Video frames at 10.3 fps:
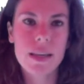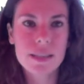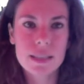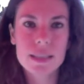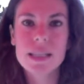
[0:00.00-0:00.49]
And
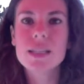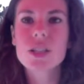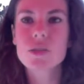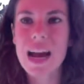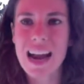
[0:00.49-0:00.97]
this is an
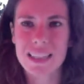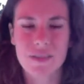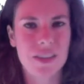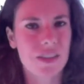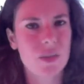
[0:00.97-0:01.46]
interactive
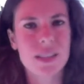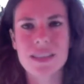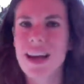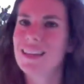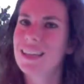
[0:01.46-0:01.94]
thing. So it's
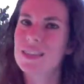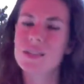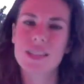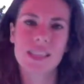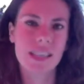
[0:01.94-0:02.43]
not like
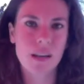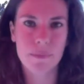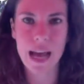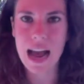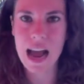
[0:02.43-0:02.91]
you're sitting
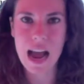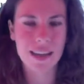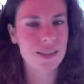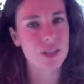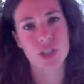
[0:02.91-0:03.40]

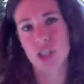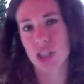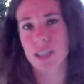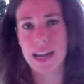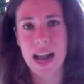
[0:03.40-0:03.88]
back and just
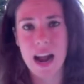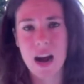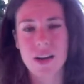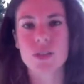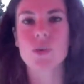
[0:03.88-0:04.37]
chilling
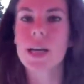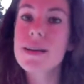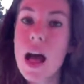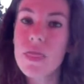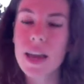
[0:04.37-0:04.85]
out and
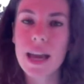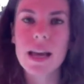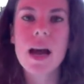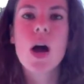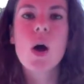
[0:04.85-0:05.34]
doing nothing.